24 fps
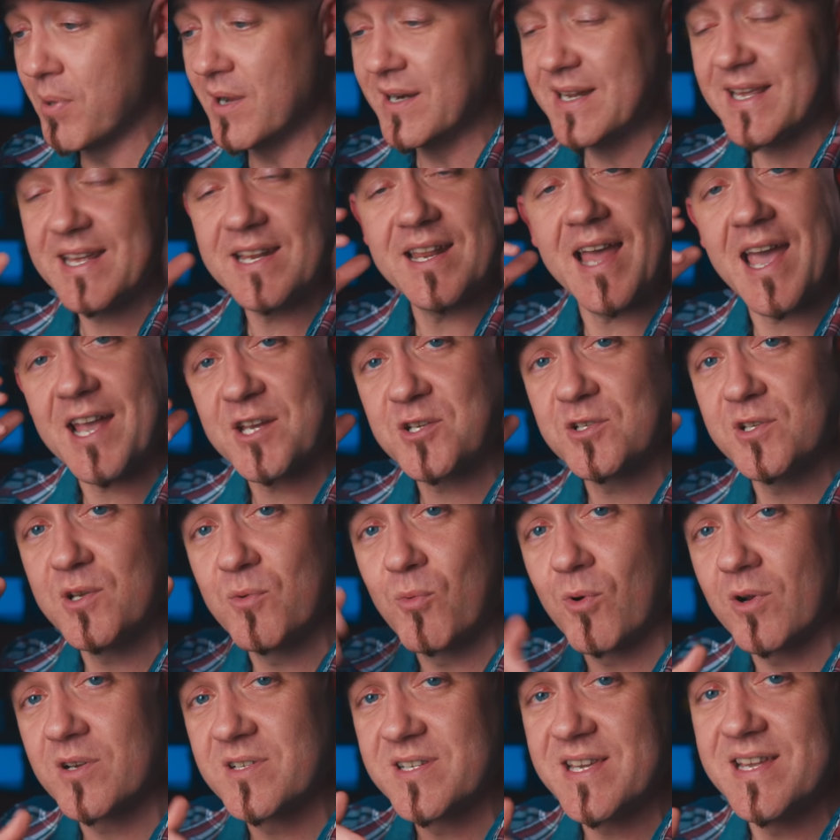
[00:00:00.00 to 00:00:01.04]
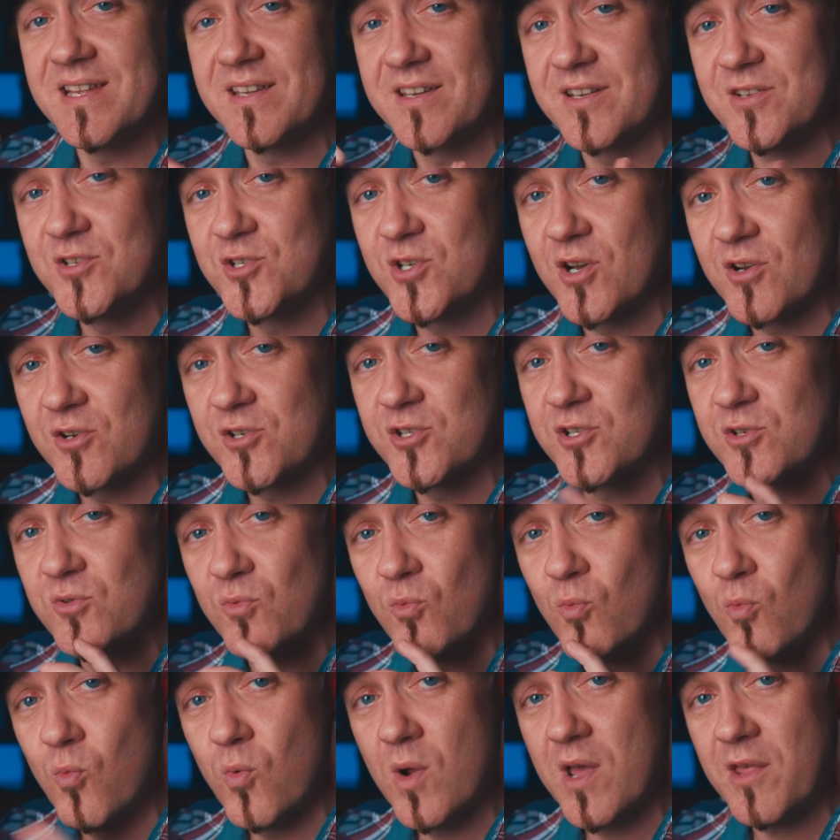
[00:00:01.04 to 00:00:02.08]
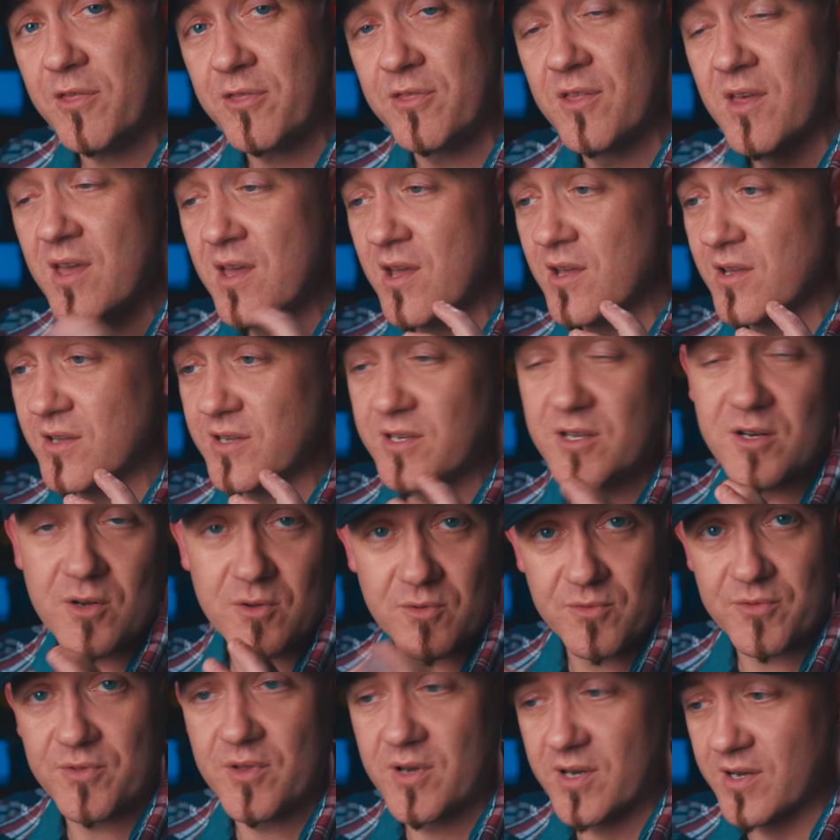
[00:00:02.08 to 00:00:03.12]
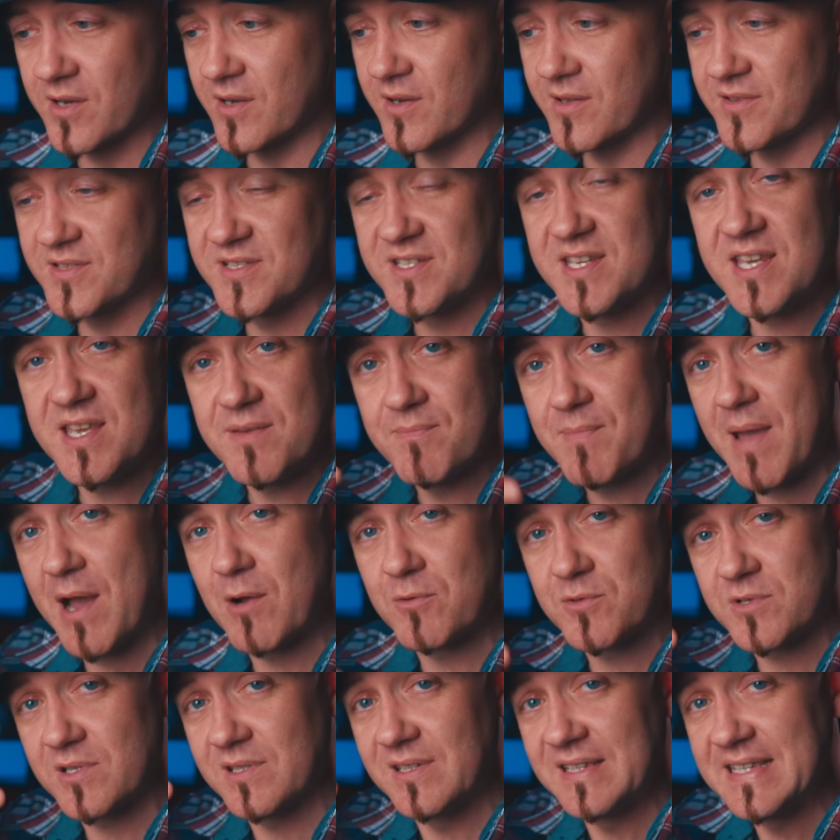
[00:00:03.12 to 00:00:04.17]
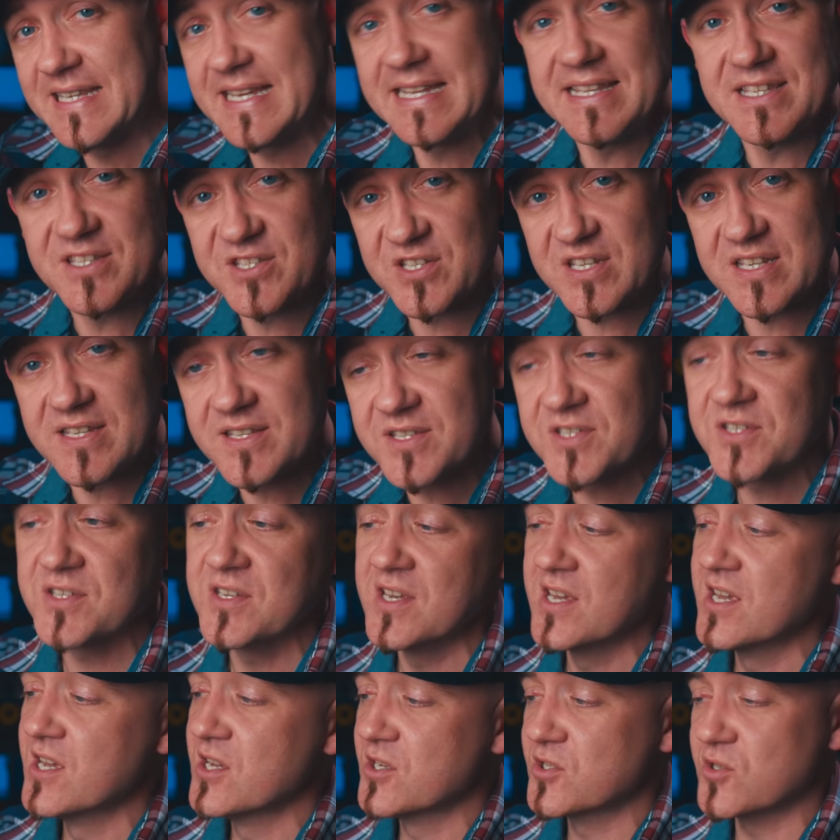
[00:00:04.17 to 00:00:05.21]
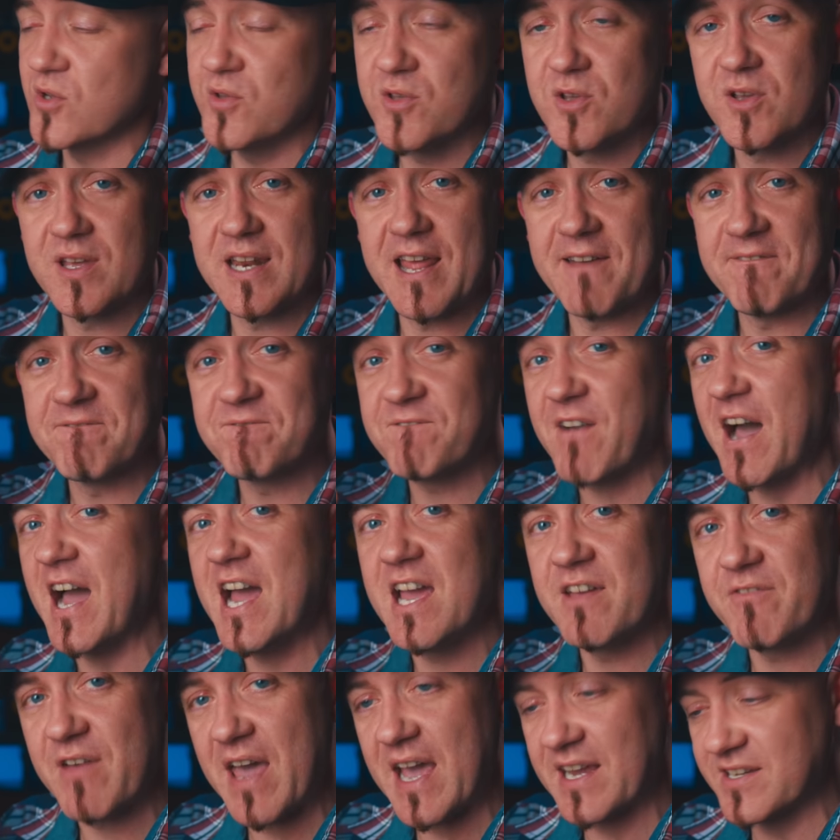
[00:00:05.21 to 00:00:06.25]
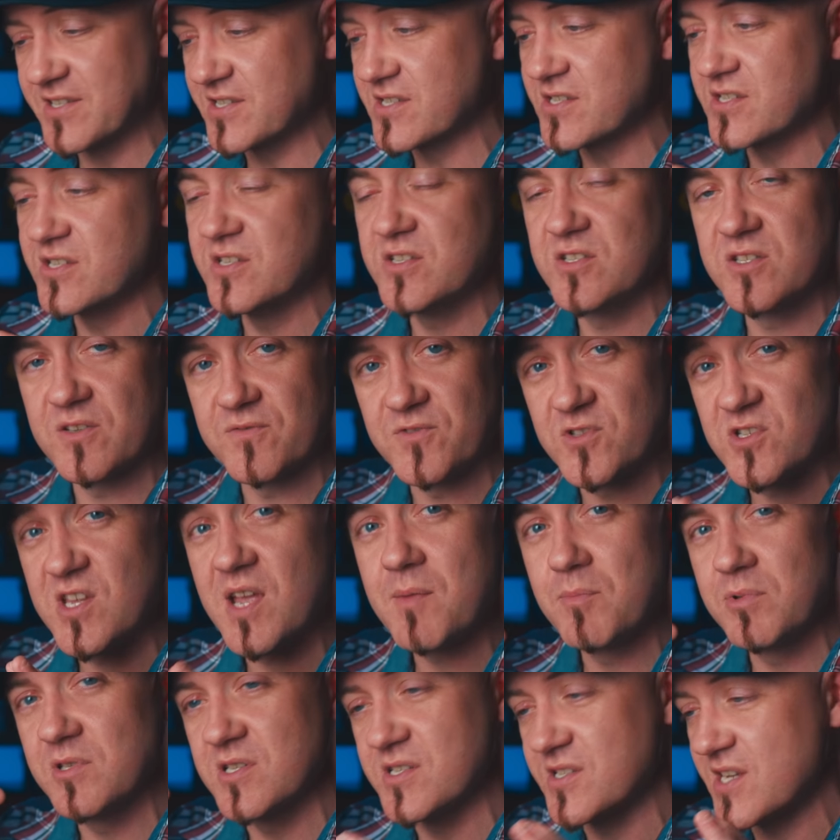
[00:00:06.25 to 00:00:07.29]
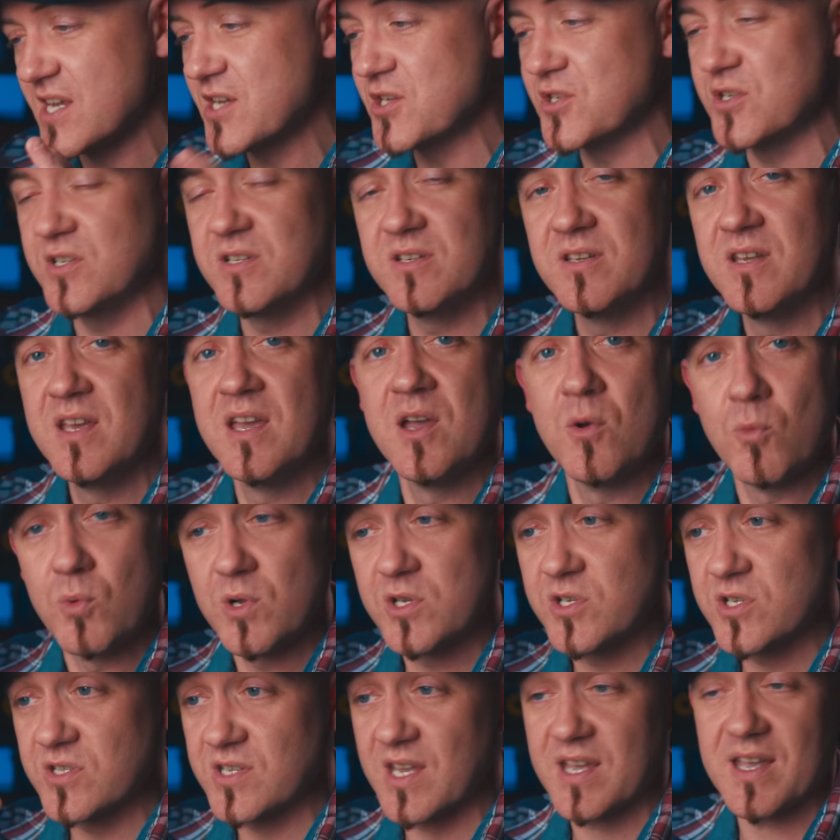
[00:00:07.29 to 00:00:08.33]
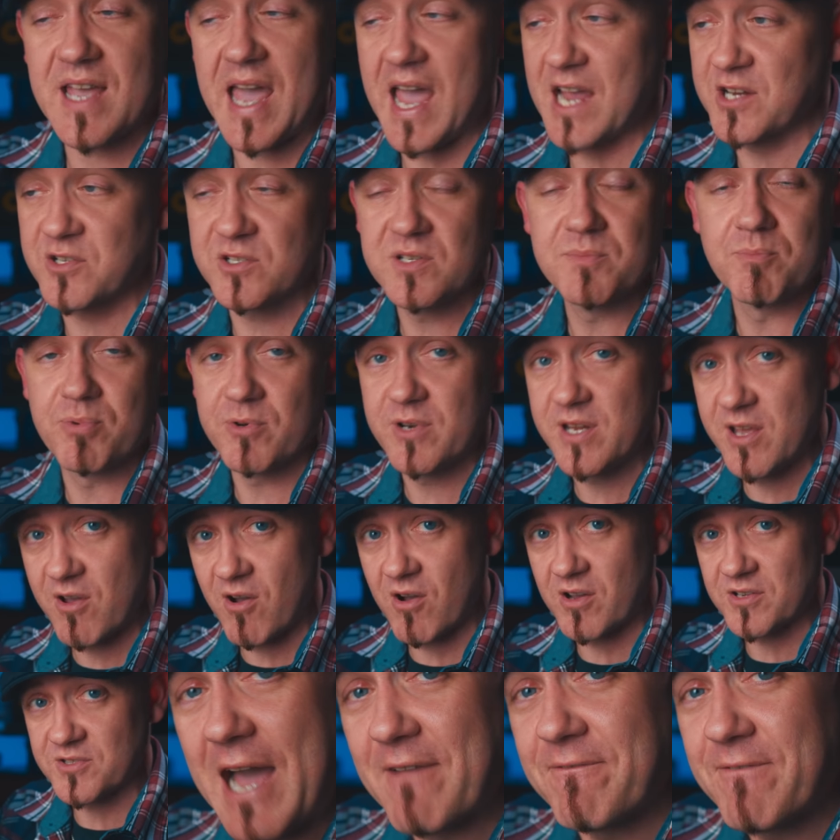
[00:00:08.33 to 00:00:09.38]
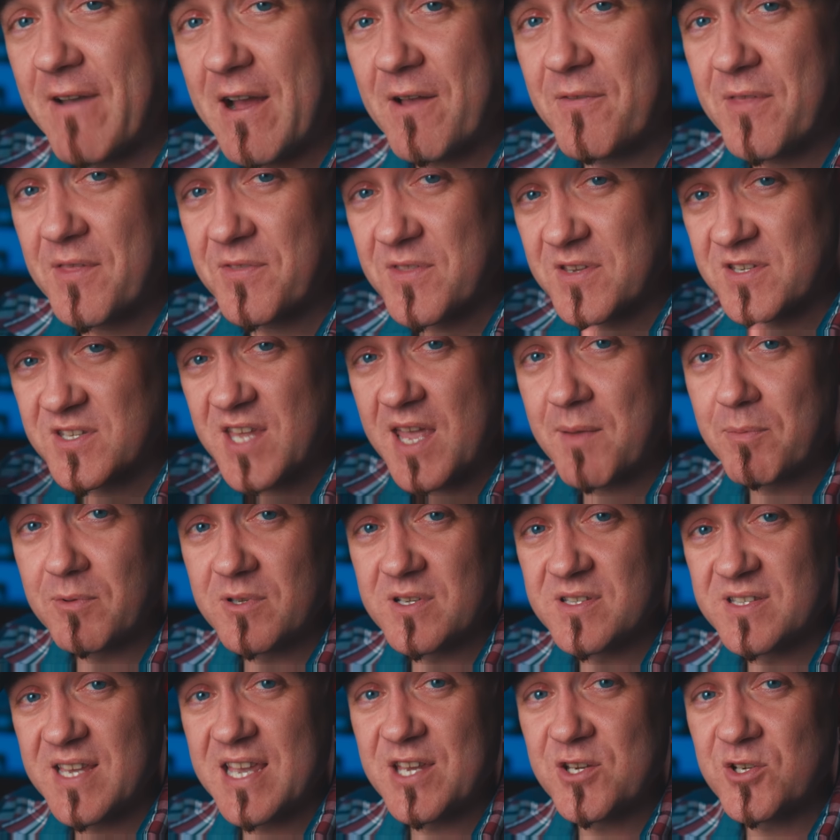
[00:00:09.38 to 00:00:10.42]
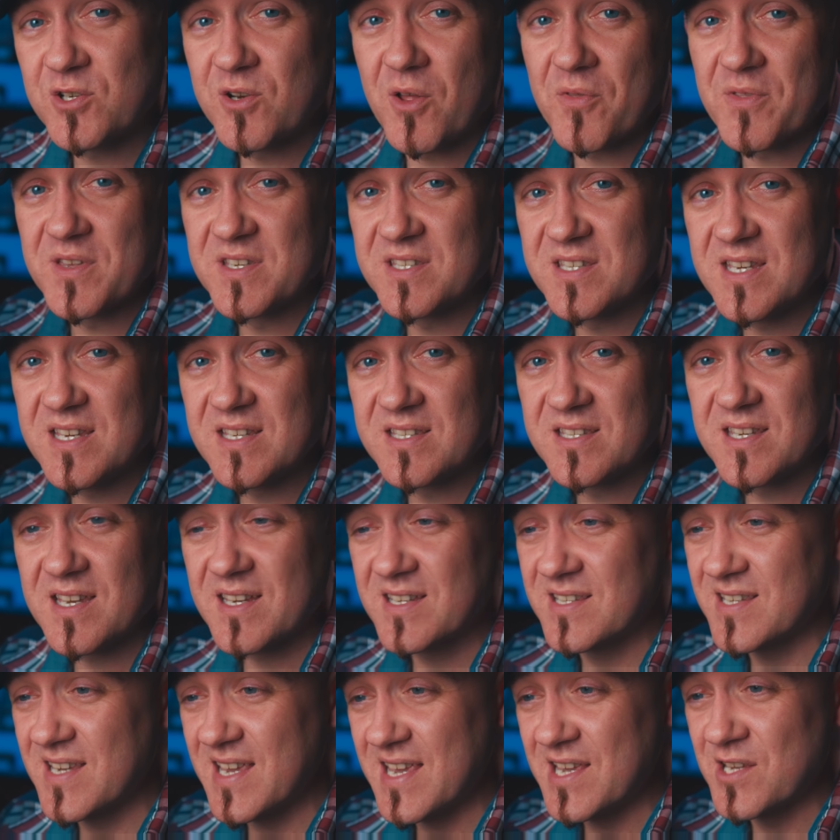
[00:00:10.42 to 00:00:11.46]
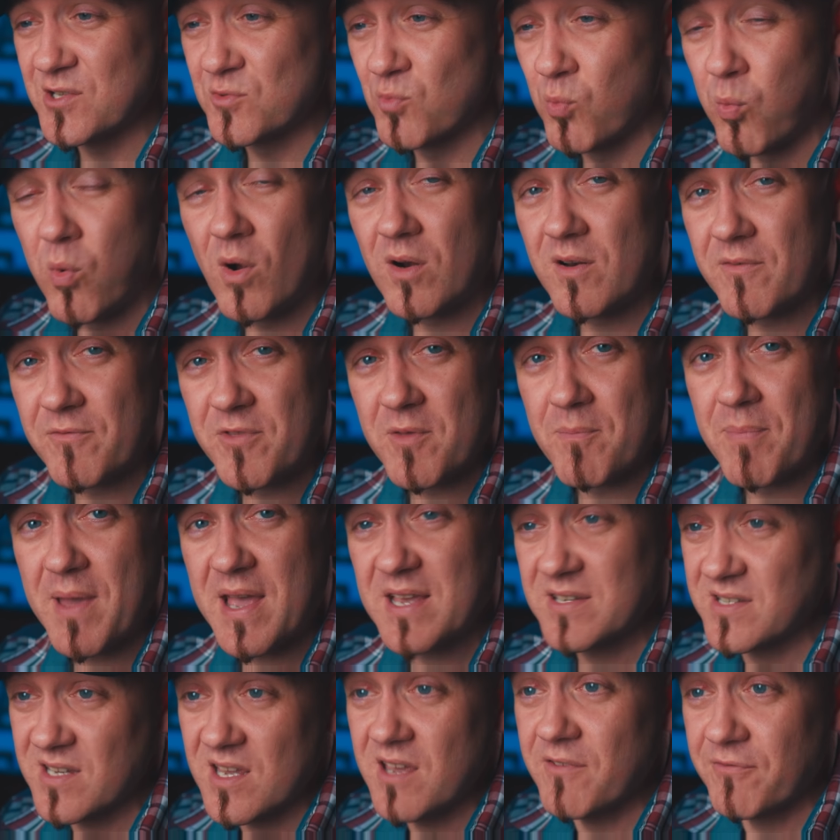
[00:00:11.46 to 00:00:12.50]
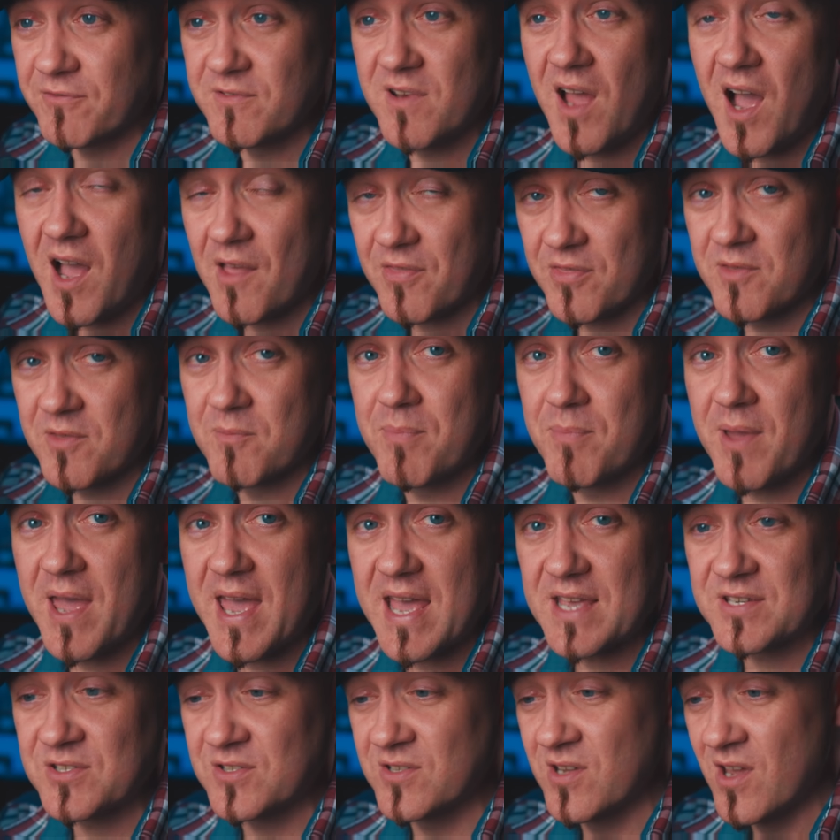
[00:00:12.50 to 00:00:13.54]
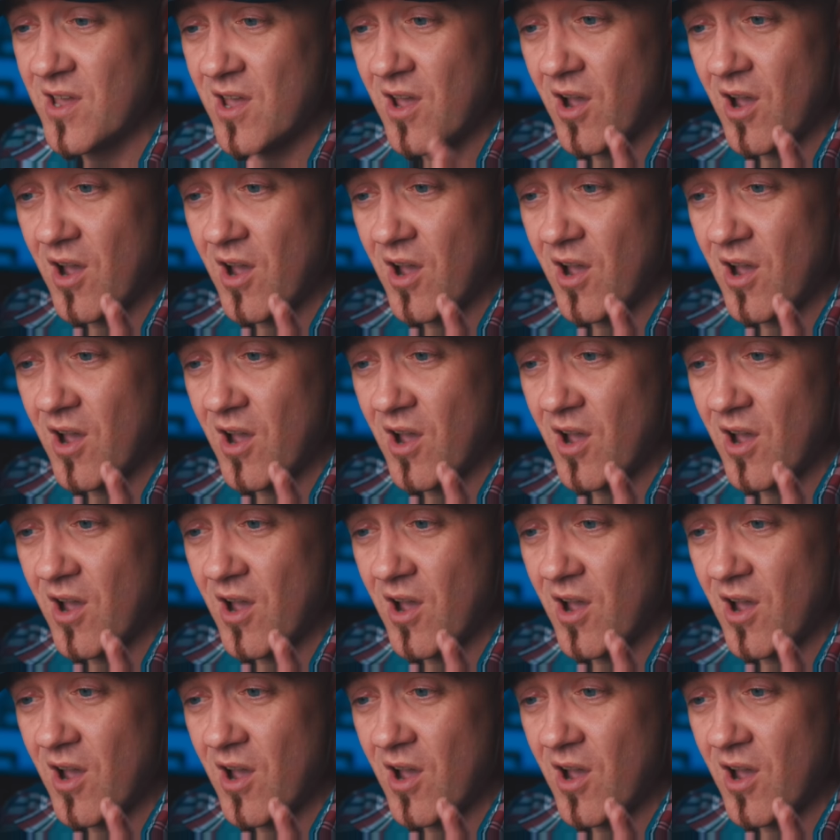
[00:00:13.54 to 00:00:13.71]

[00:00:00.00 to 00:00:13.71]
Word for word: but it actually works in conjunction with, you know, the Z mount lenses, so you can have five axes of stabilization, which is actually pretty awesome. I found that the stabilization on the Z six is one of the best, if not the best,